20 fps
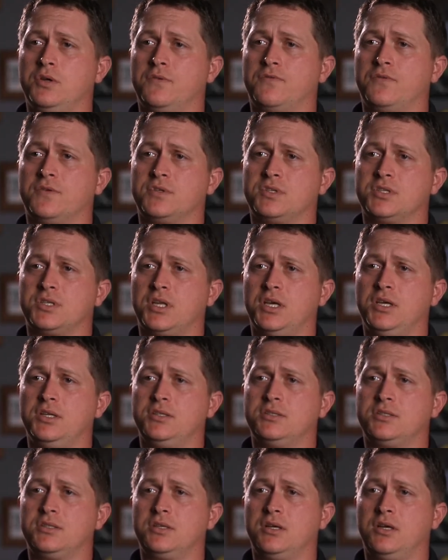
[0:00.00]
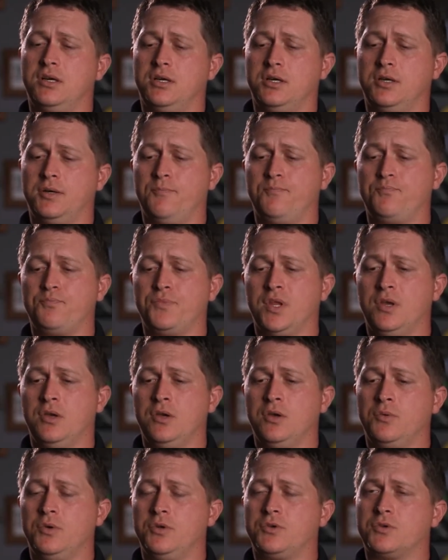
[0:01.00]
different states. Um,
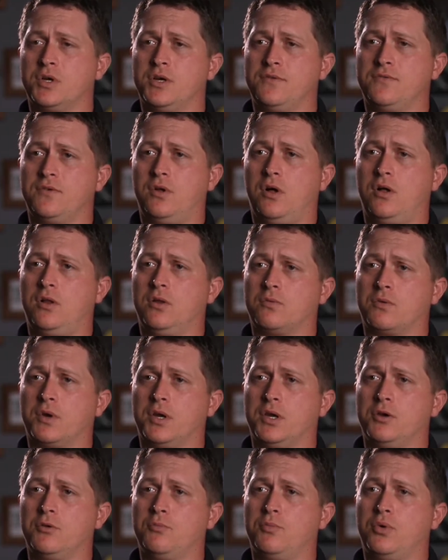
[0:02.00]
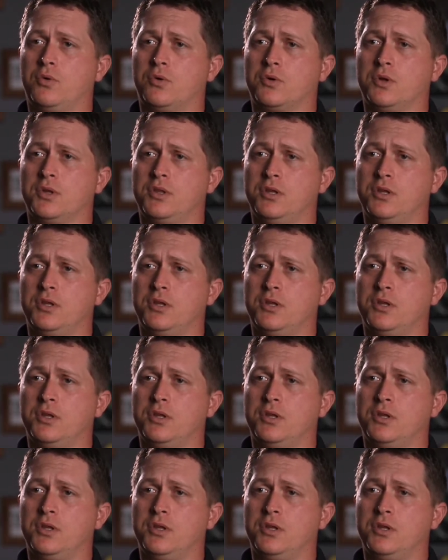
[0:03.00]
we travel all around, pouring a